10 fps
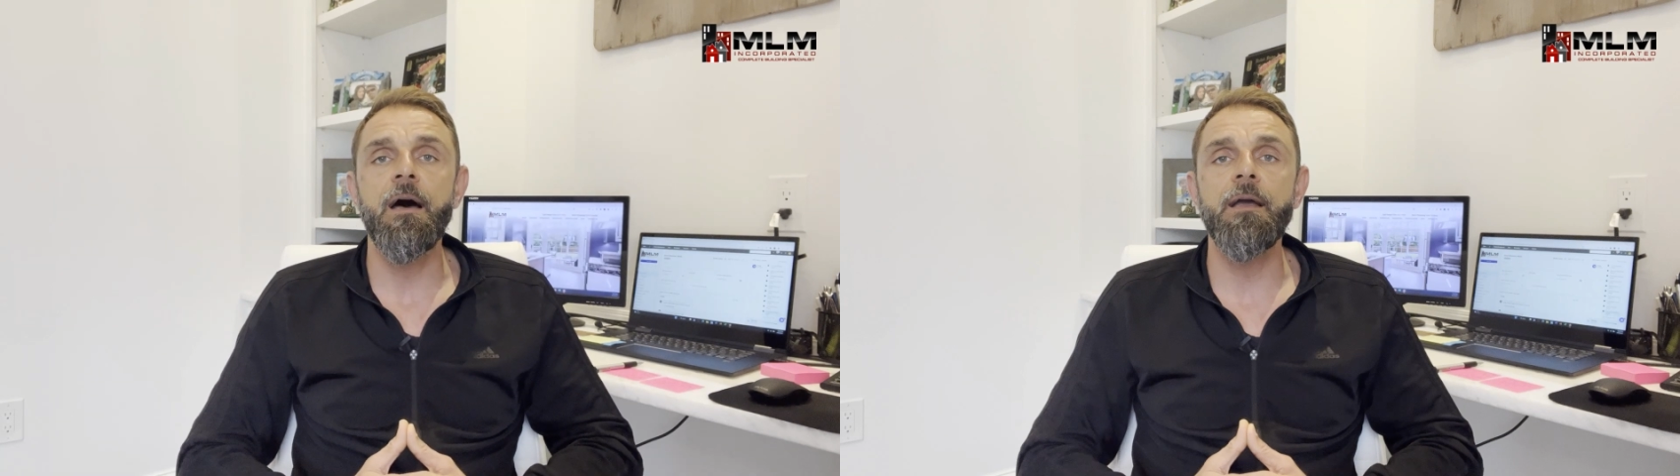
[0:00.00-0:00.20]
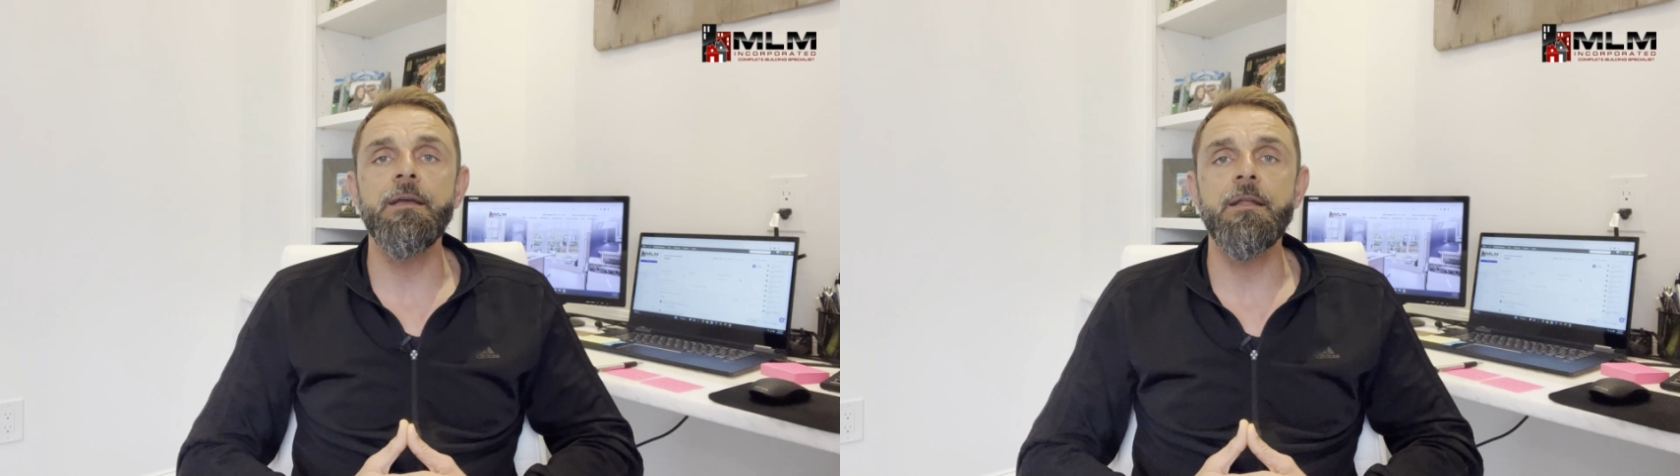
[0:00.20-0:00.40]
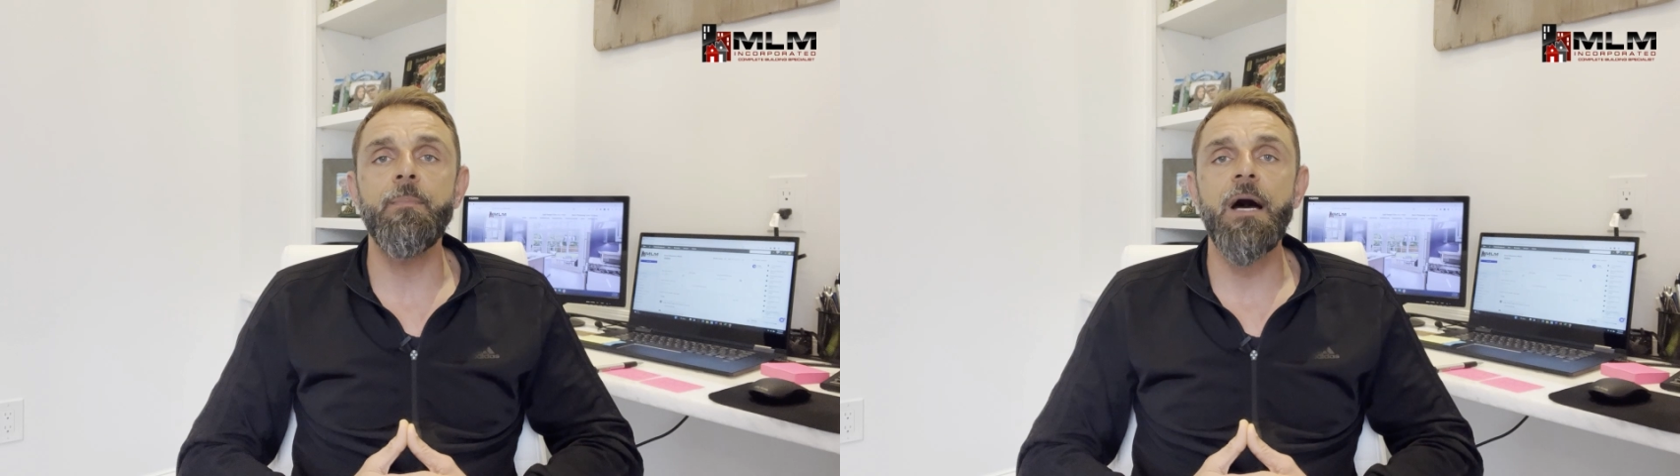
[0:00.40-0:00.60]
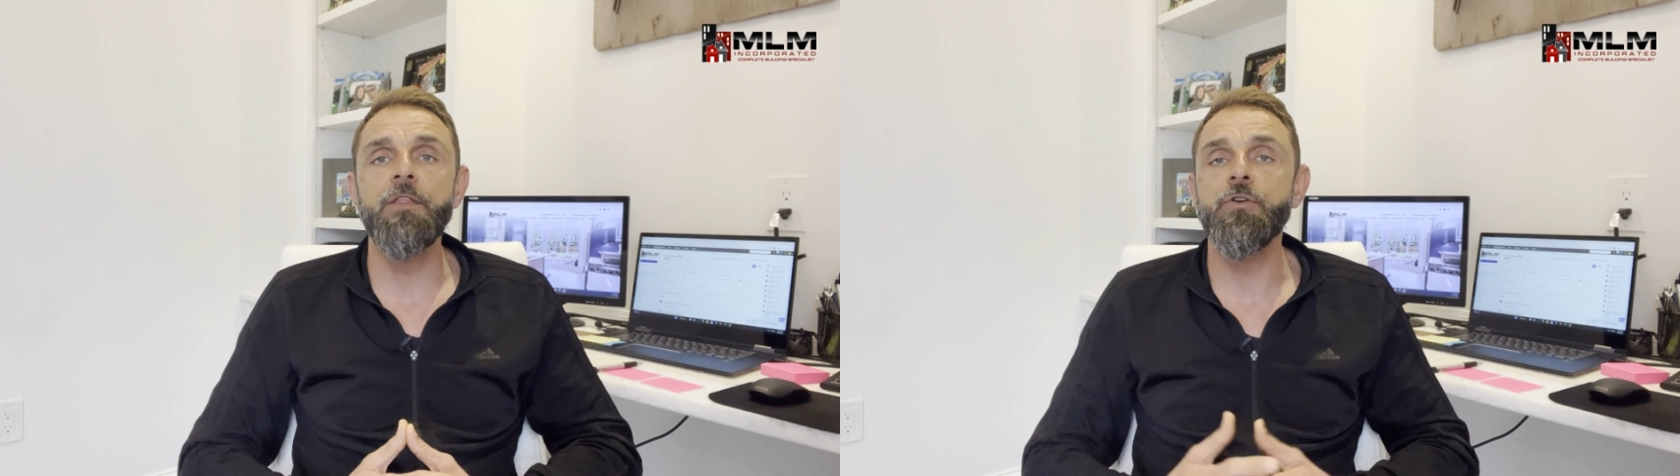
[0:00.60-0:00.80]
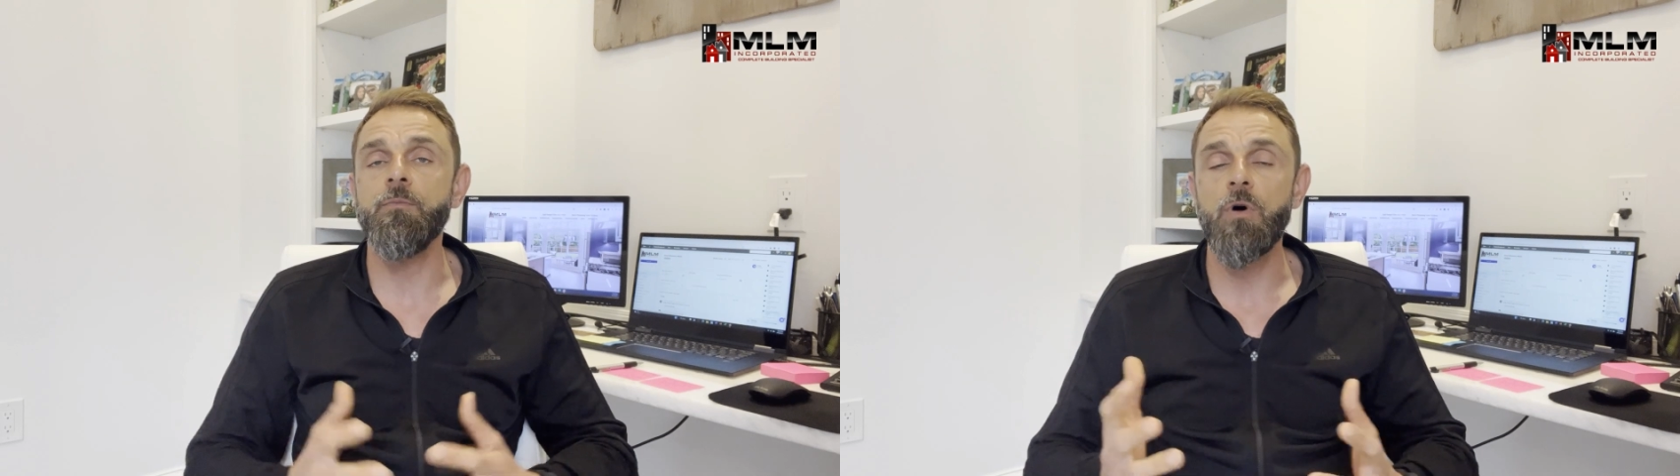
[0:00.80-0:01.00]
in a
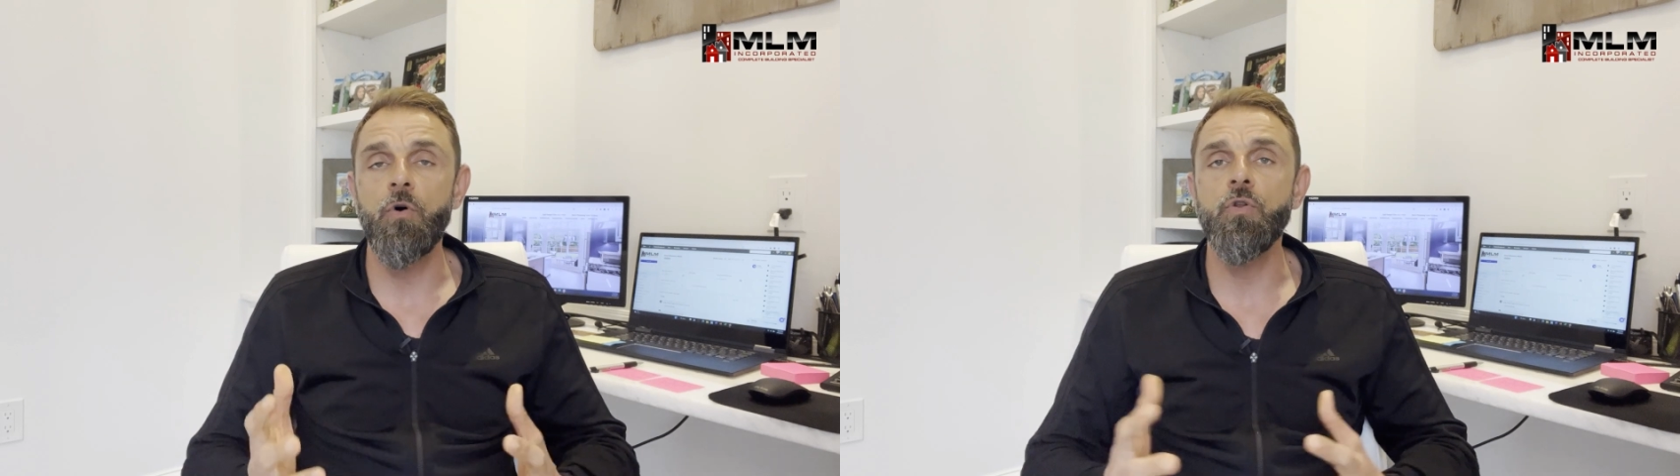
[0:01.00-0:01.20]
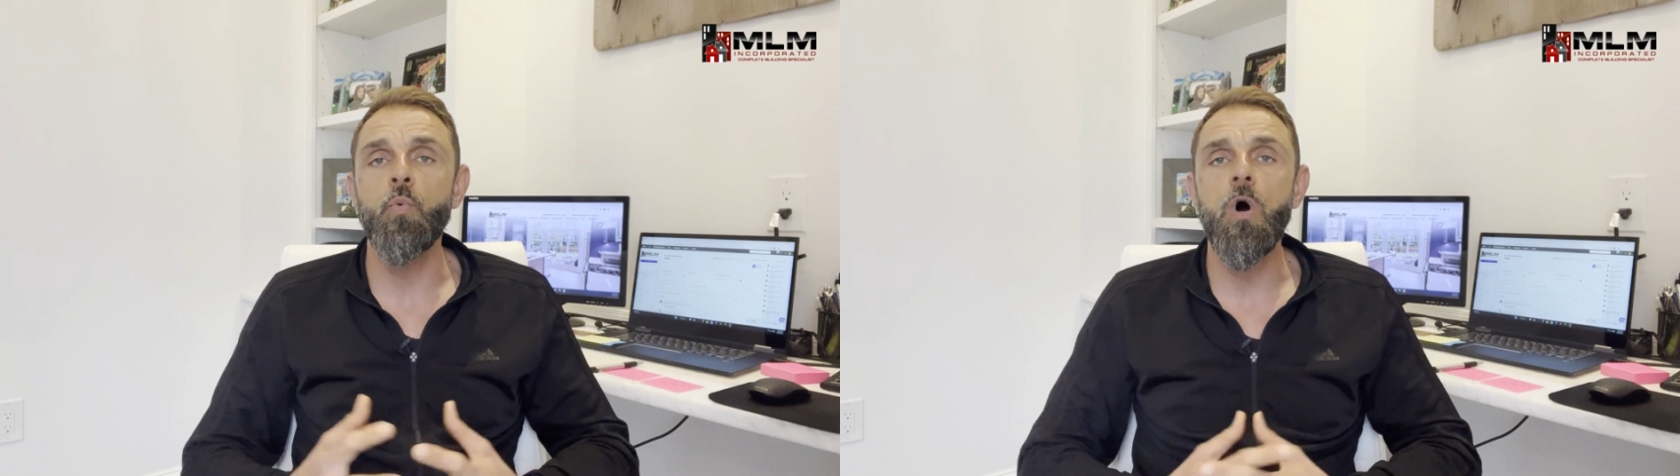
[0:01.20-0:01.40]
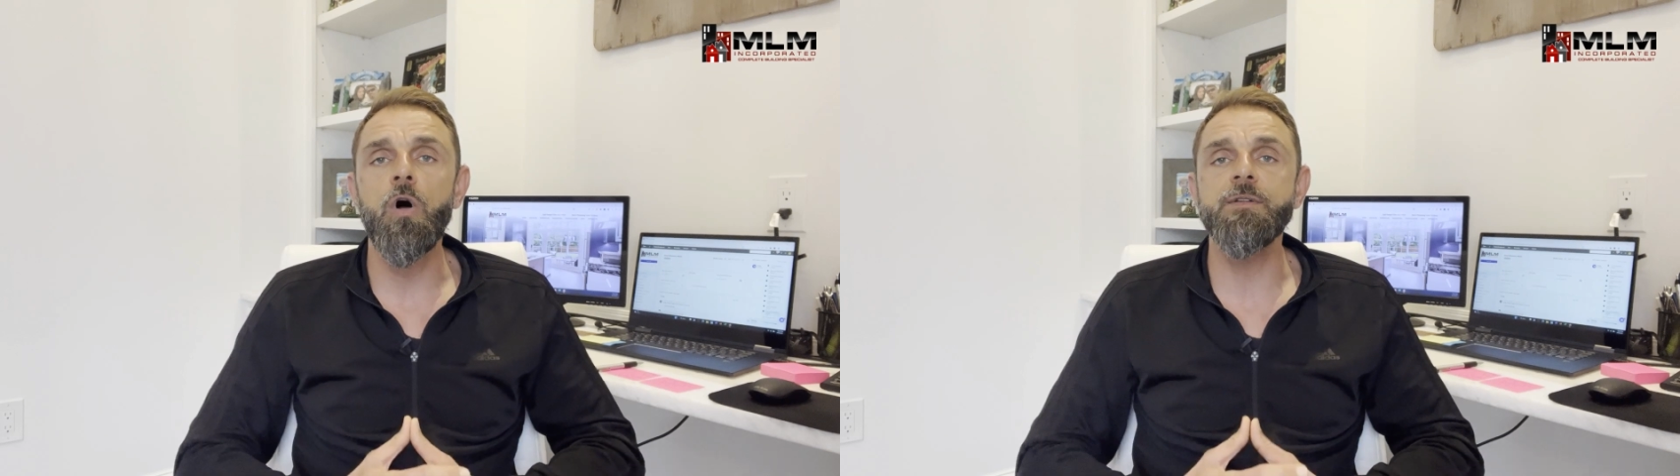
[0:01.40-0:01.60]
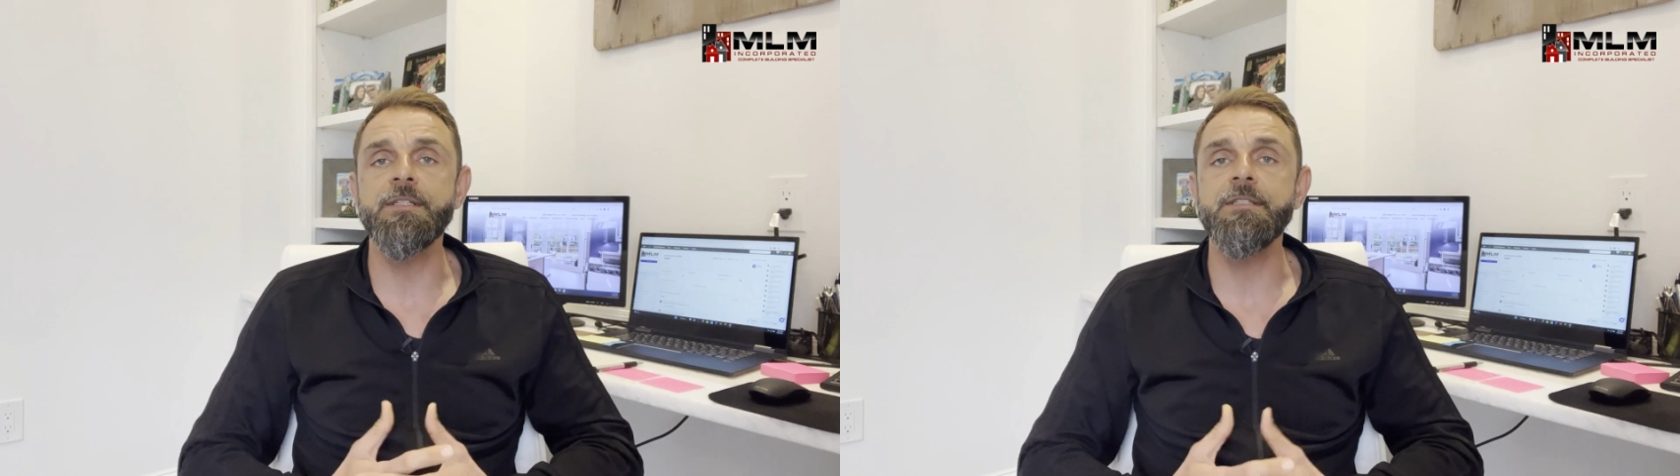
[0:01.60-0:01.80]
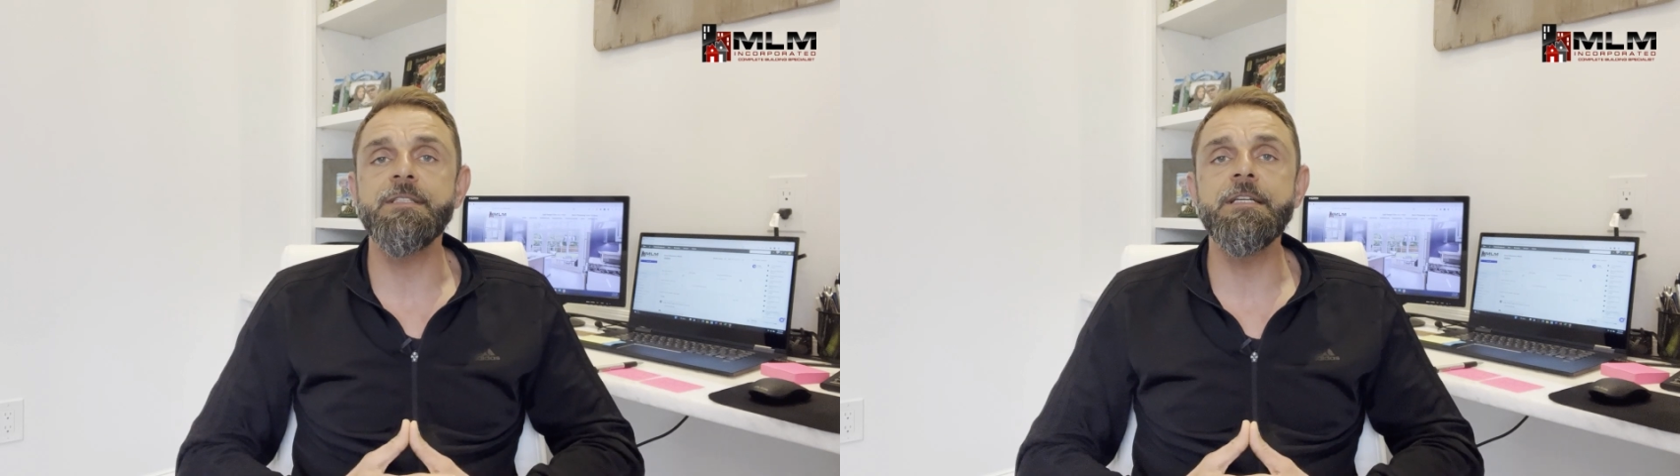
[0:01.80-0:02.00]
bathroom, all the walls and
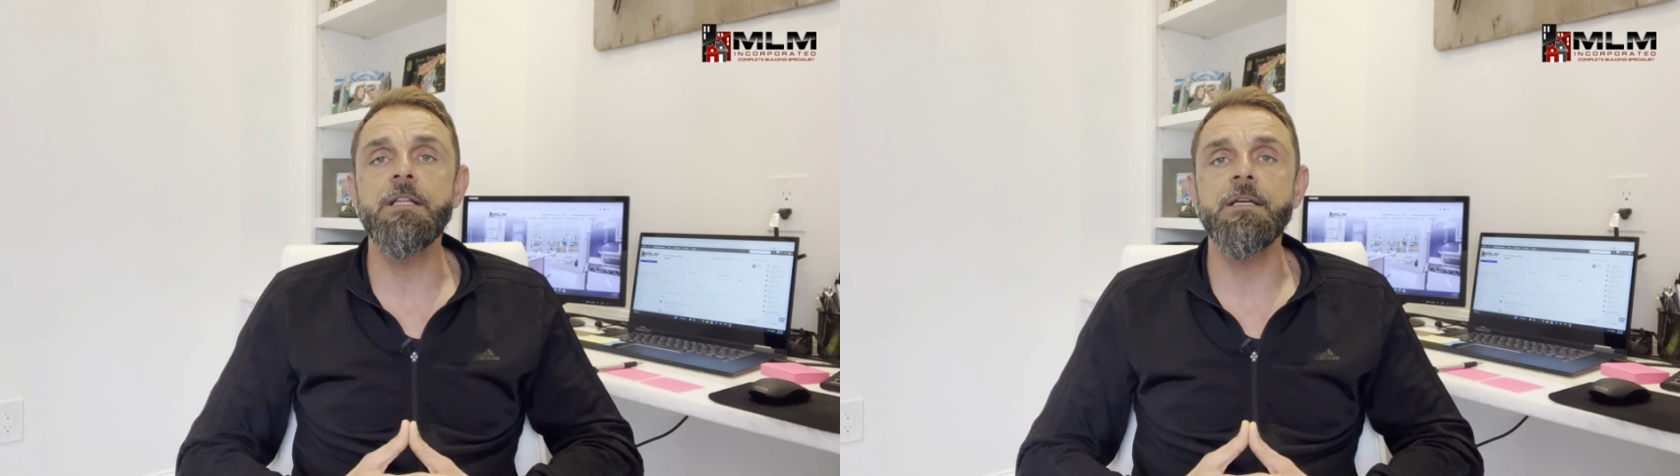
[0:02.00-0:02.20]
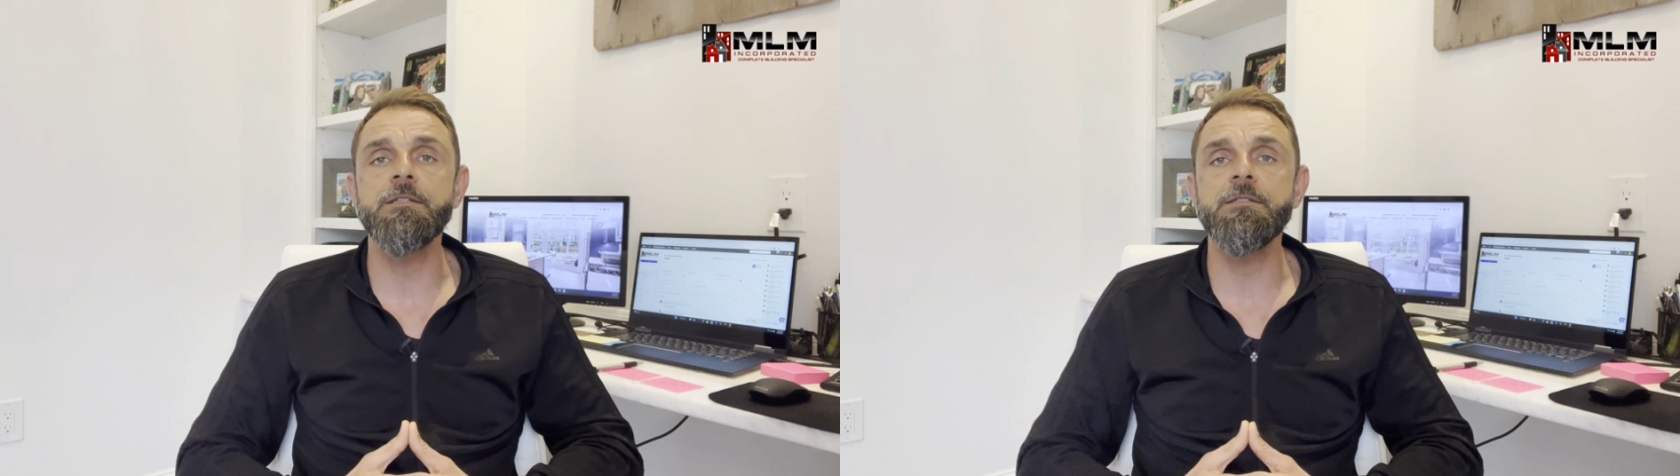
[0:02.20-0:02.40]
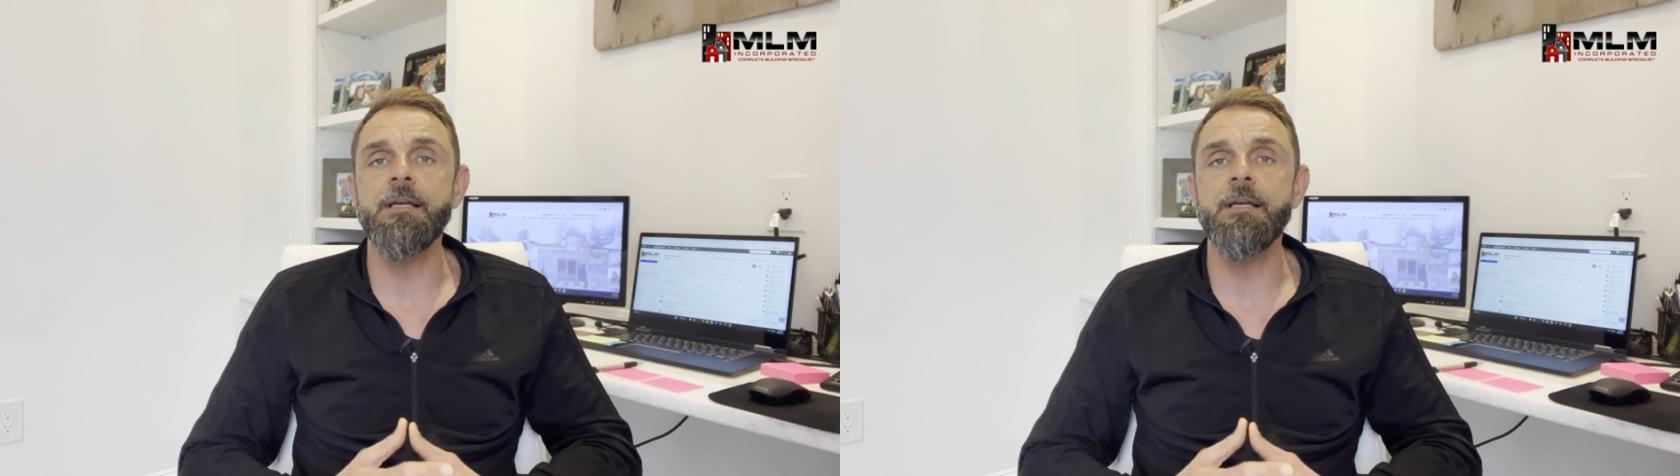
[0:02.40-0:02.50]
the ceilings,